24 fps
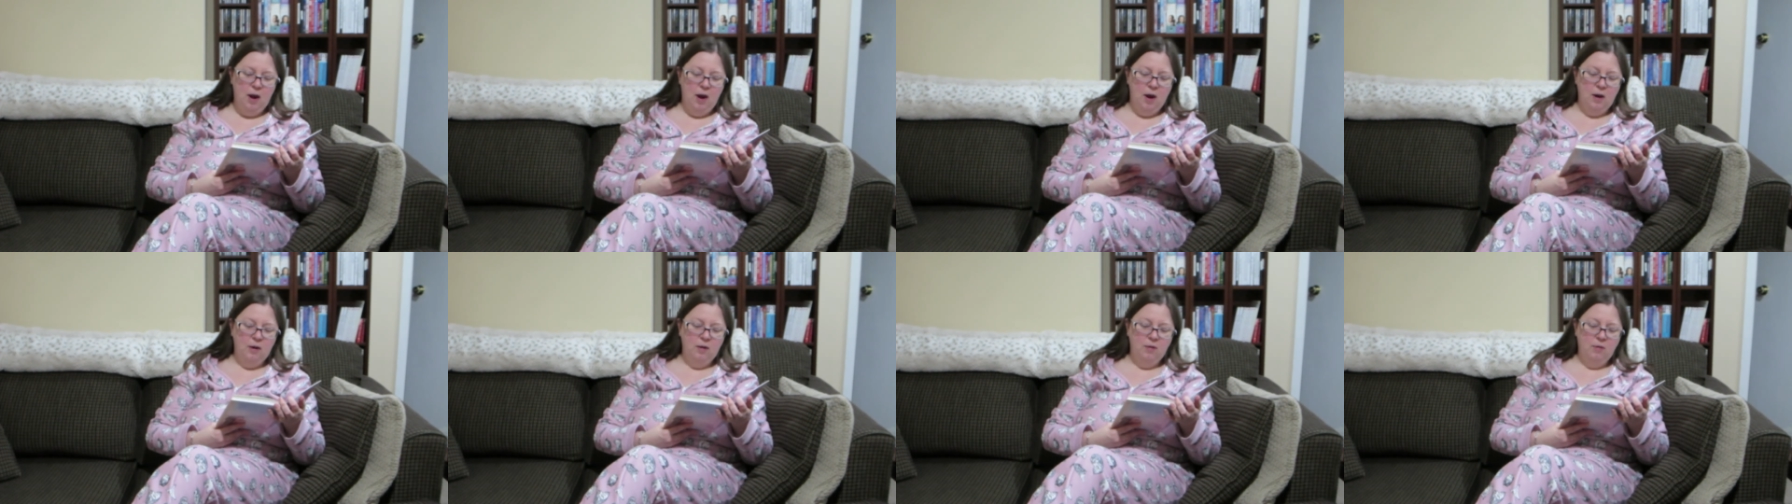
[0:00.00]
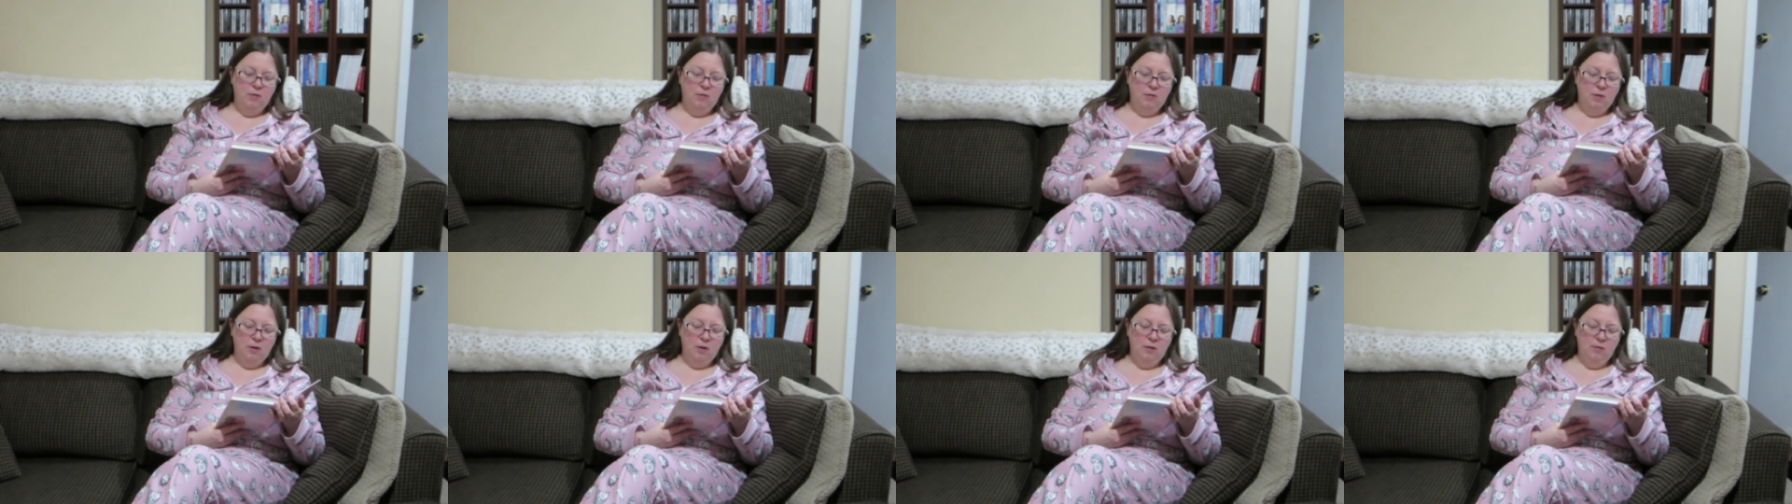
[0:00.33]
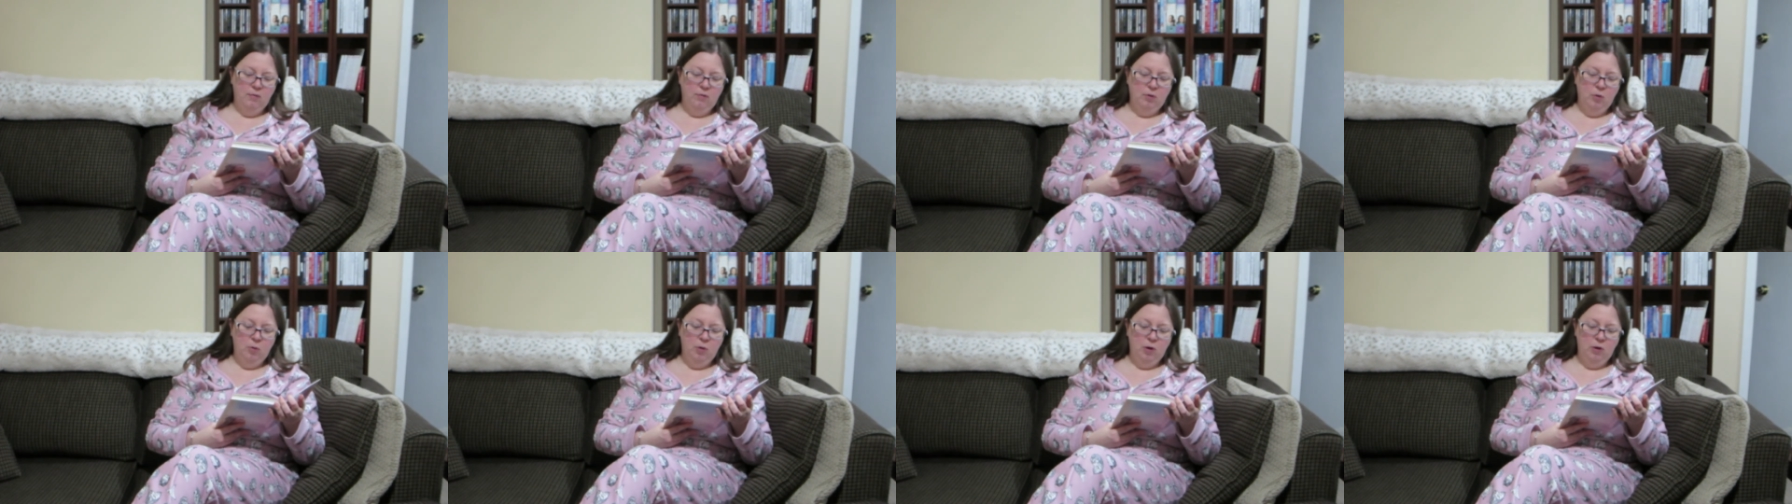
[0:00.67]
and instead
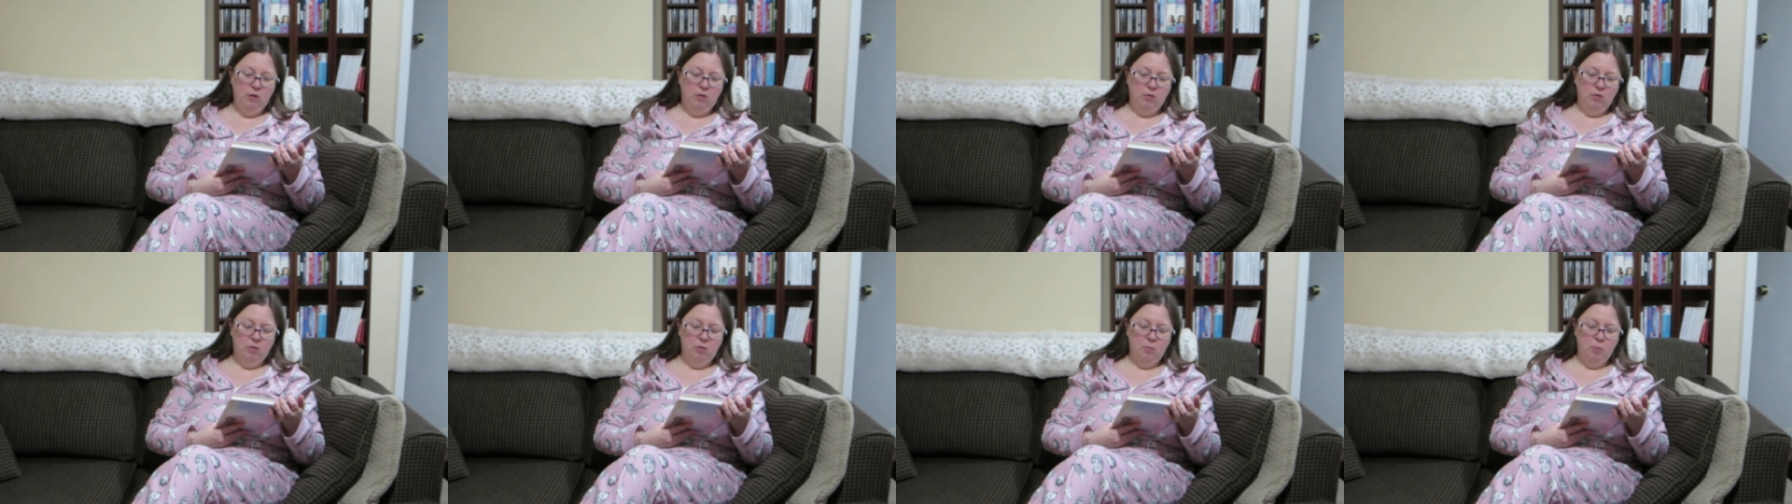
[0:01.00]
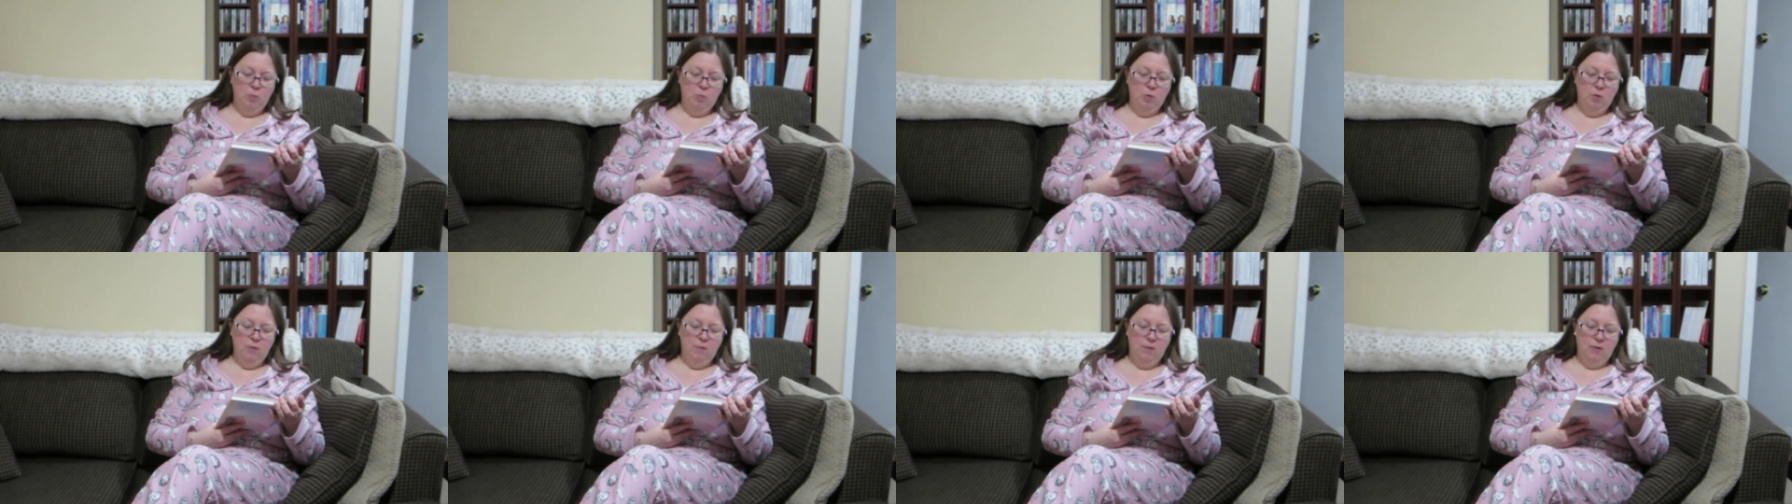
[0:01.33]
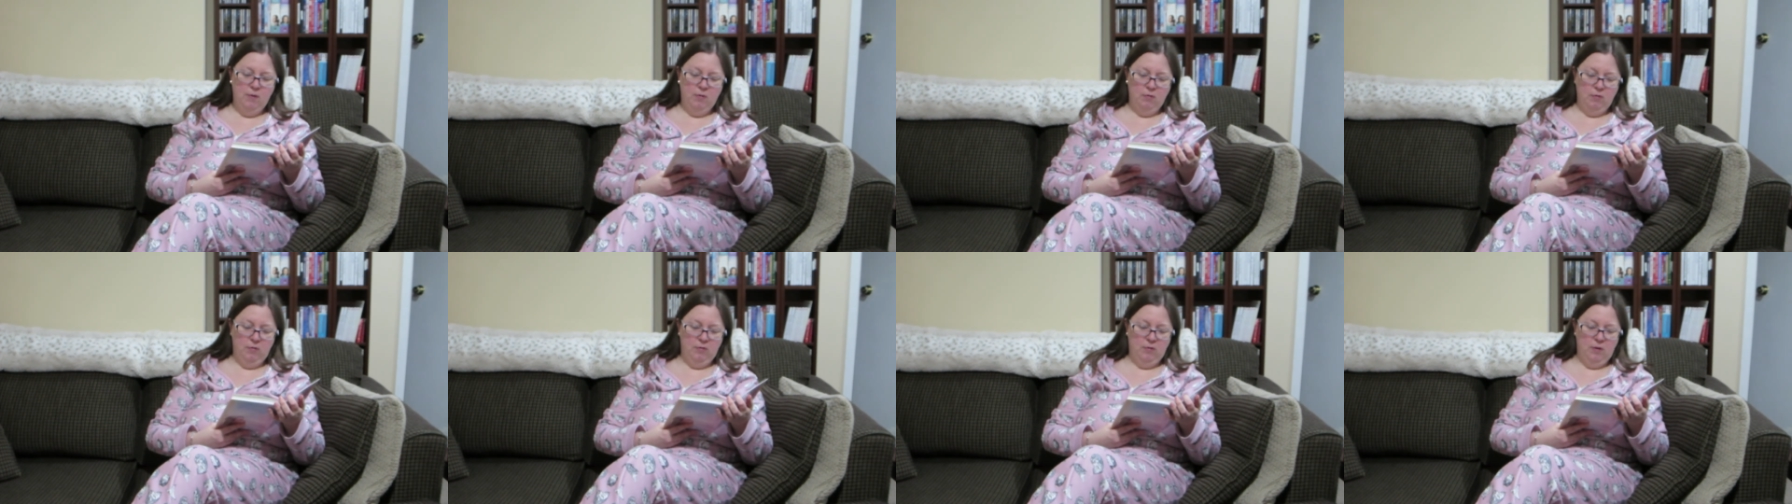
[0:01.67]
of going to the
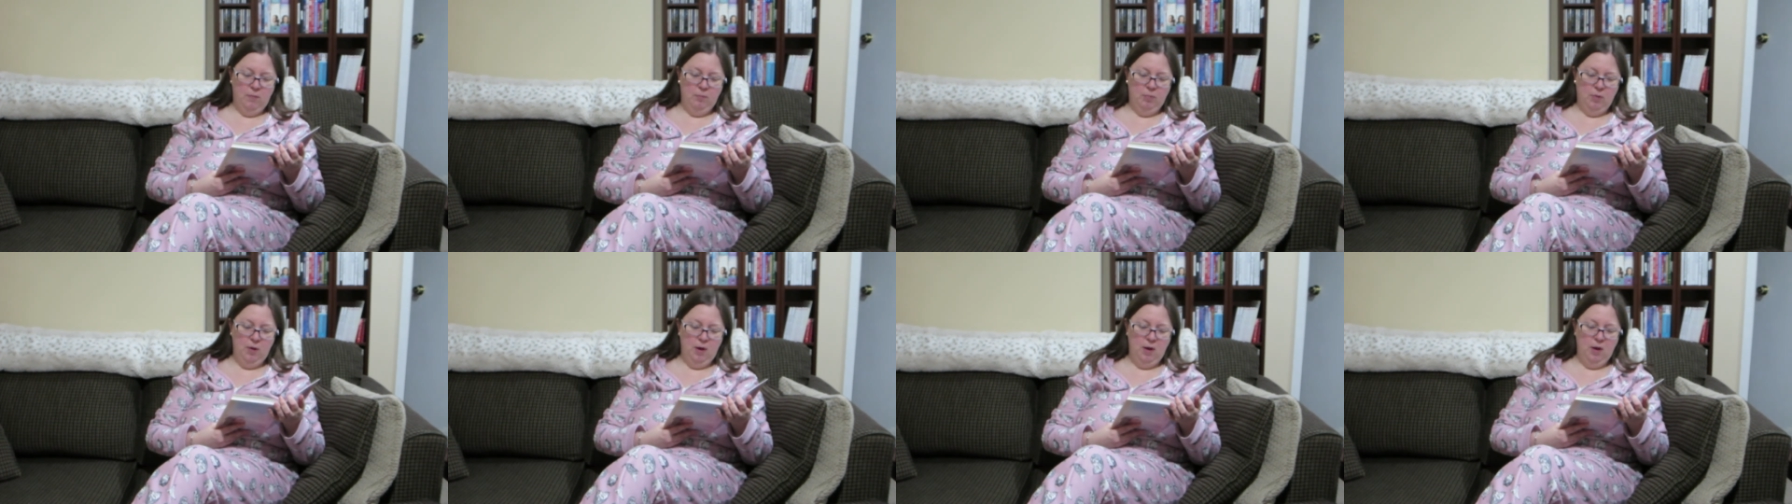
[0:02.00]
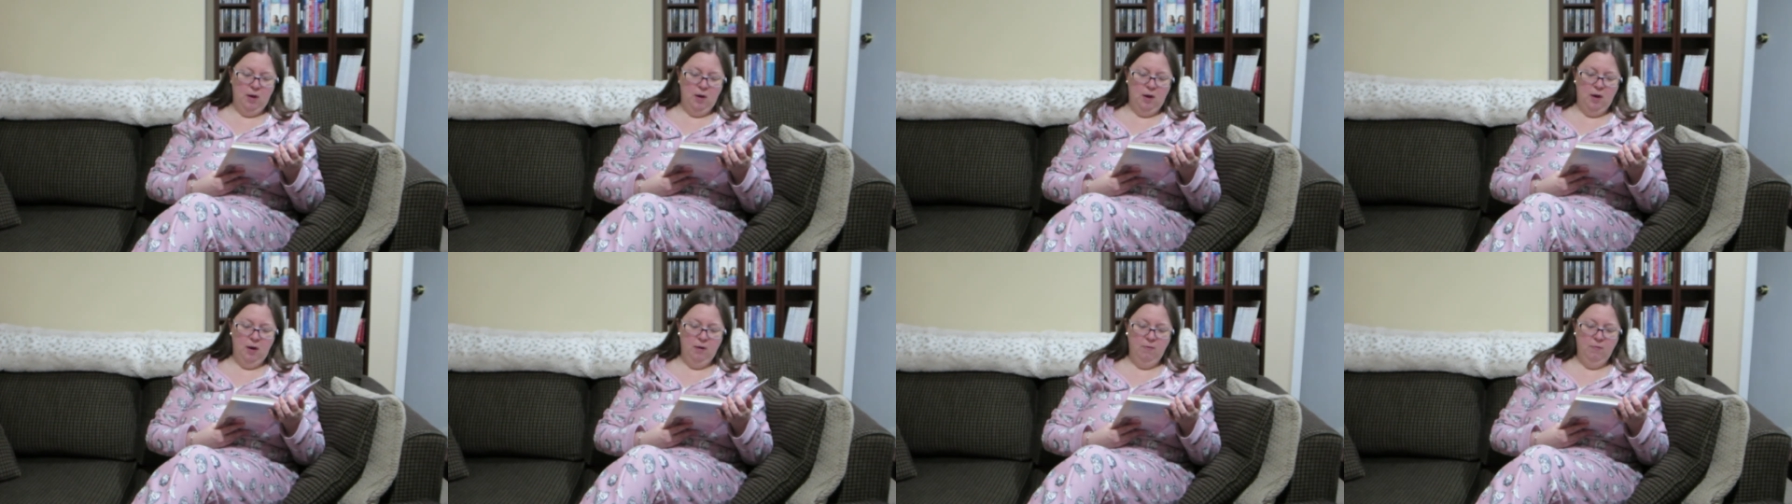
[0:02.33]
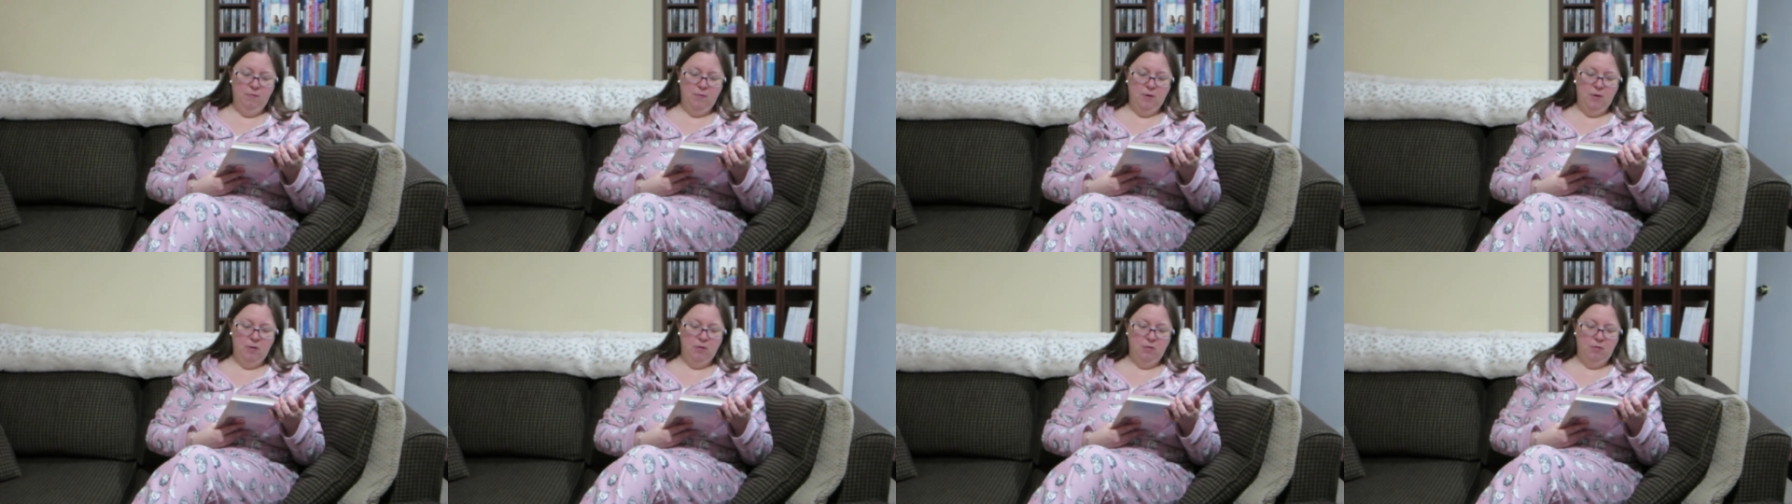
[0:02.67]
movies or something, I
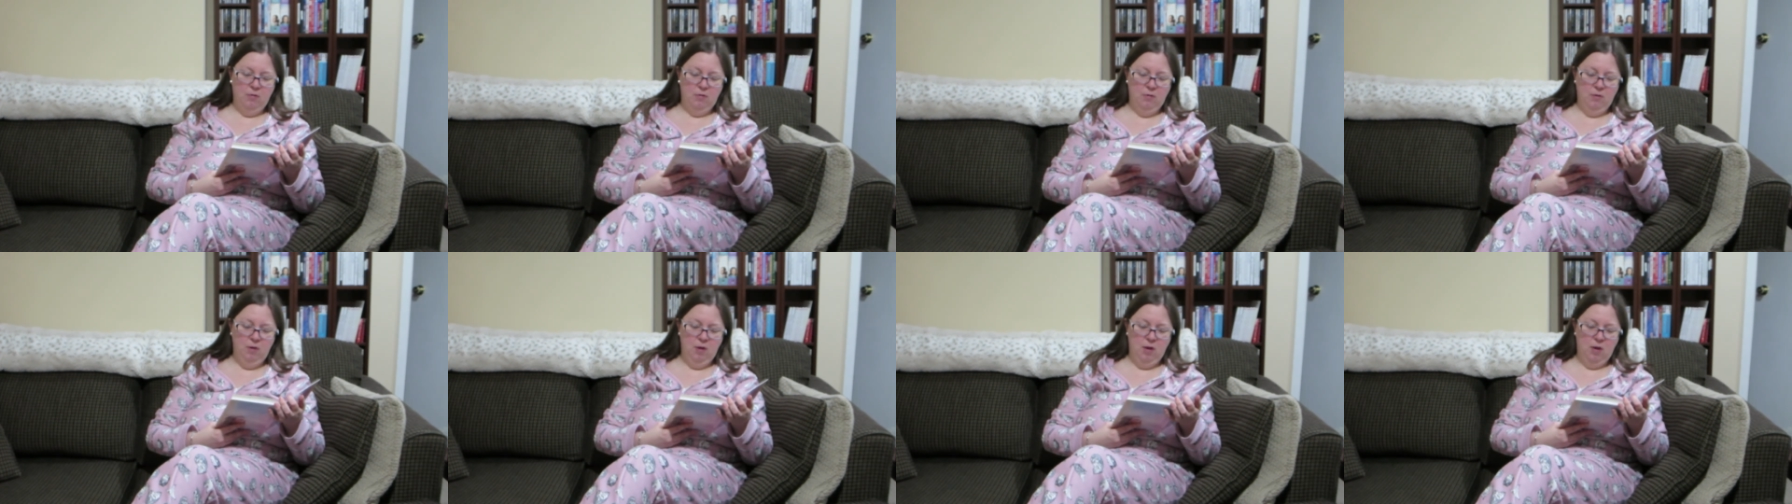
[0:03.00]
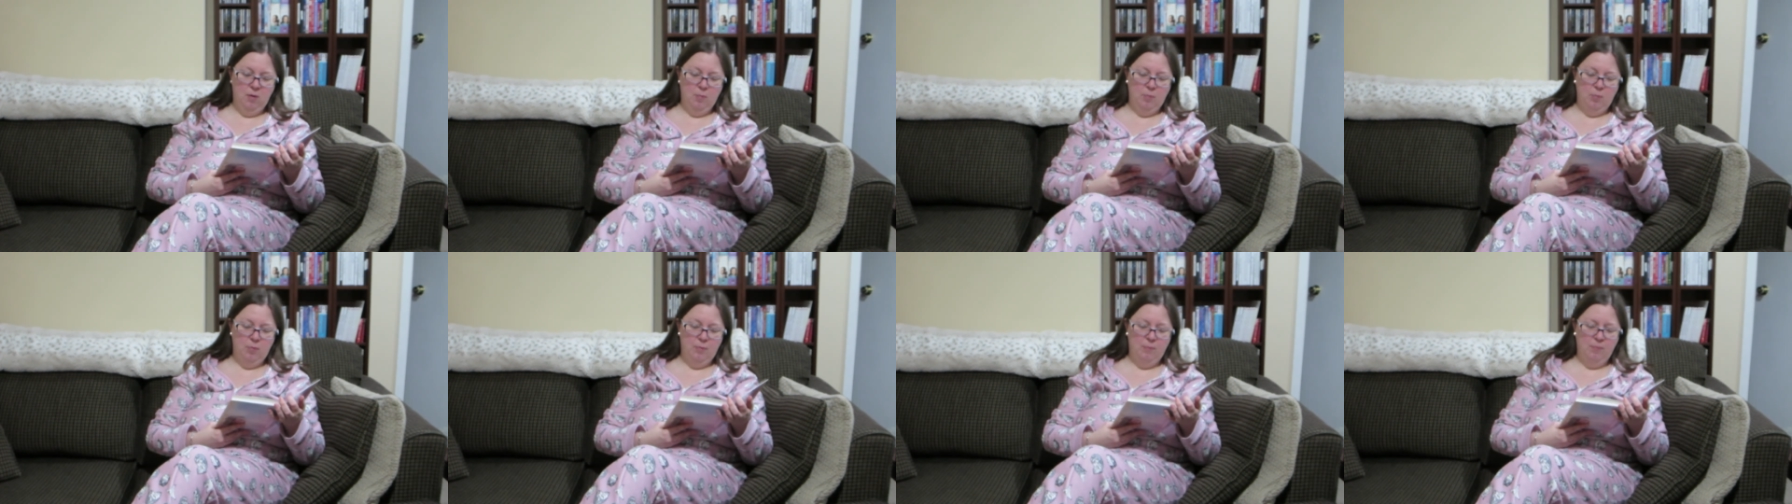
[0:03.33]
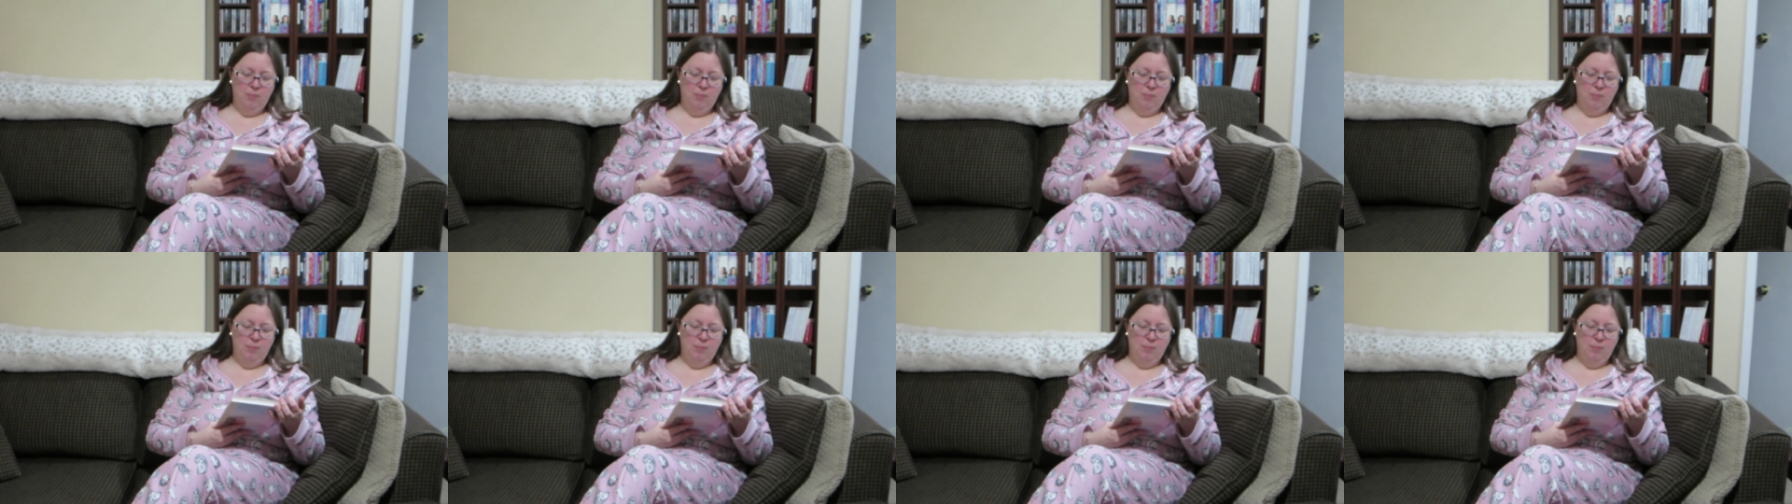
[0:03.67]
fell asleep.